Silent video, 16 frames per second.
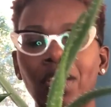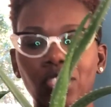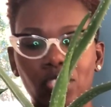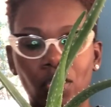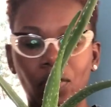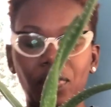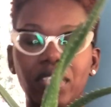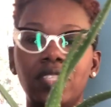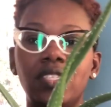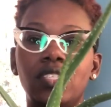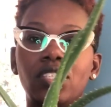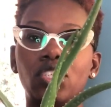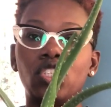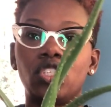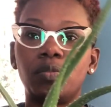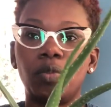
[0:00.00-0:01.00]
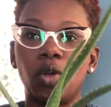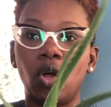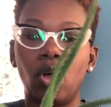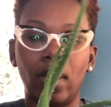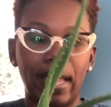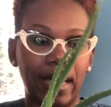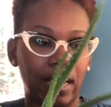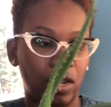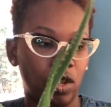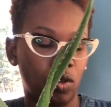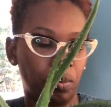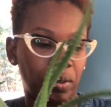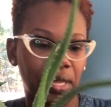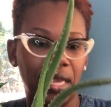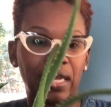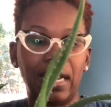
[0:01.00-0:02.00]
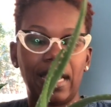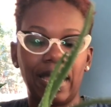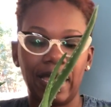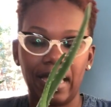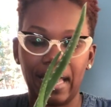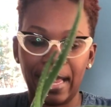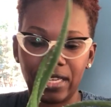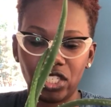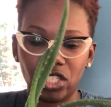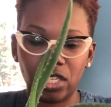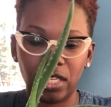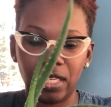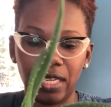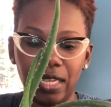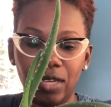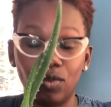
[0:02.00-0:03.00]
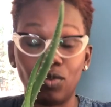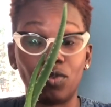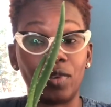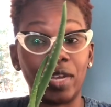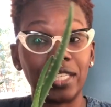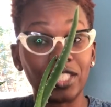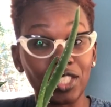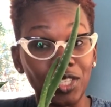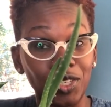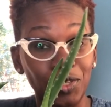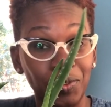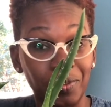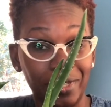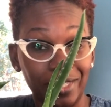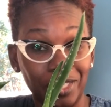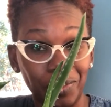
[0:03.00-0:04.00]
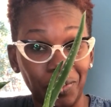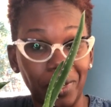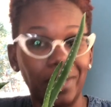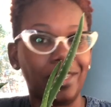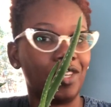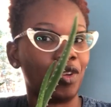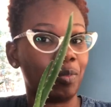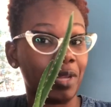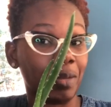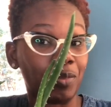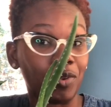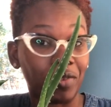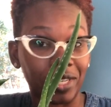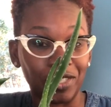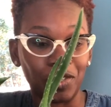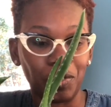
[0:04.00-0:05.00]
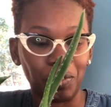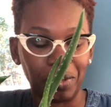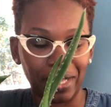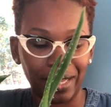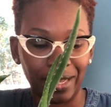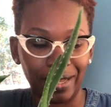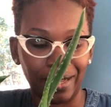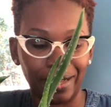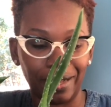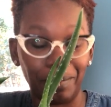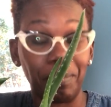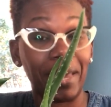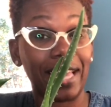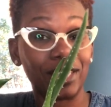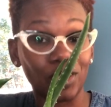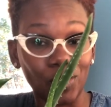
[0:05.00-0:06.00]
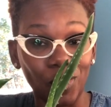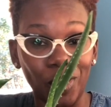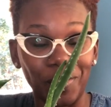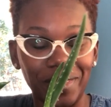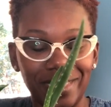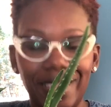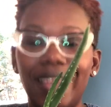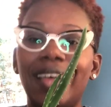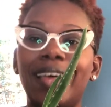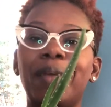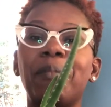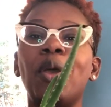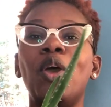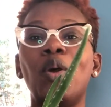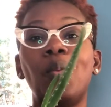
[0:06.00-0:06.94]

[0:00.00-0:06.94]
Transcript: So this is a small aloe plant. I actually rescued this one. You know, people rescue pets all the time.